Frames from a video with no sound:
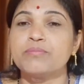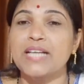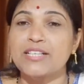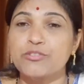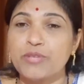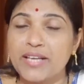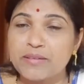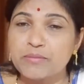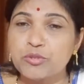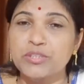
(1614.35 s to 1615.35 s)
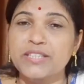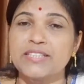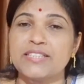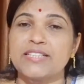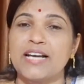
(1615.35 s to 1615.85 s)
That's why I am doing
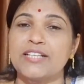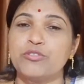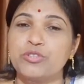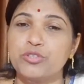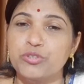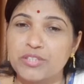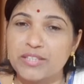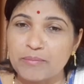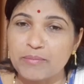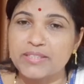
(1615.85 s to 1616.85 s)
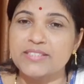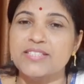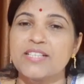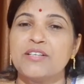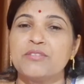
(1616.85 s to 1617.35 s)
it. I know your grammar
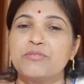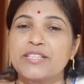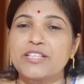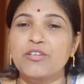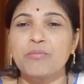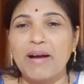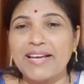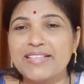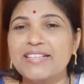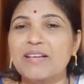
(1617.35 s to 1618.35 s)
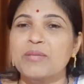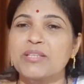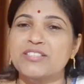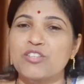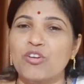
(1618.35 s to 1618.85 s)
is very low. My
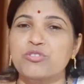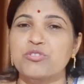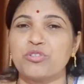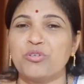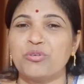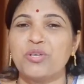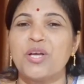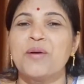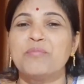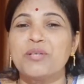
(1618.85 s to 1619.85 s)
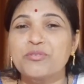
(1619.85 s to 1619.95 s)
grammar is also low.